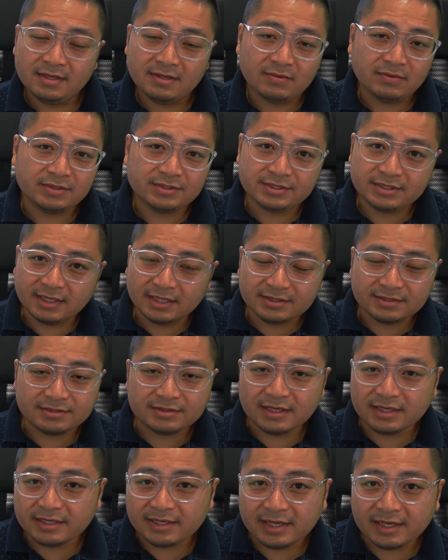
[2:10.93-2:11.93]
Once you guys are
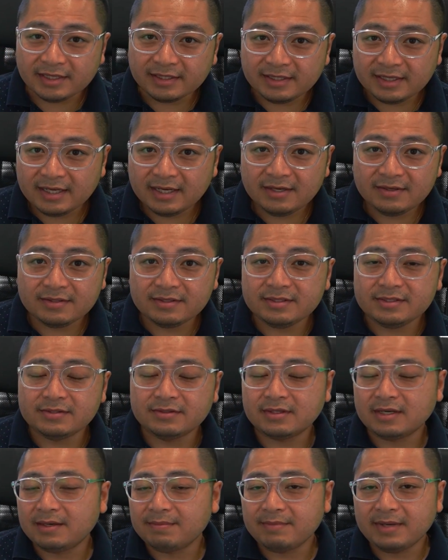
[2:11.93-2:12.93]
done hanging out, you'll
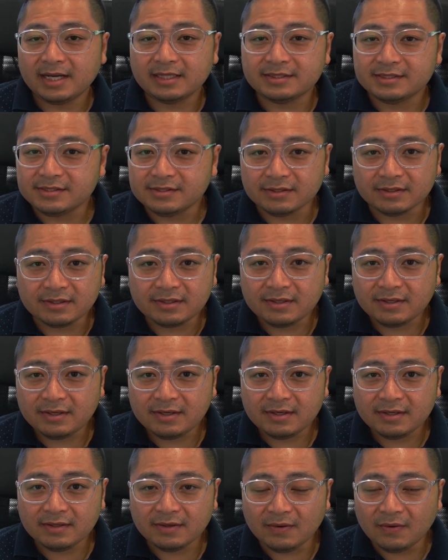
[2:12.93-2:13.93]
come back to your car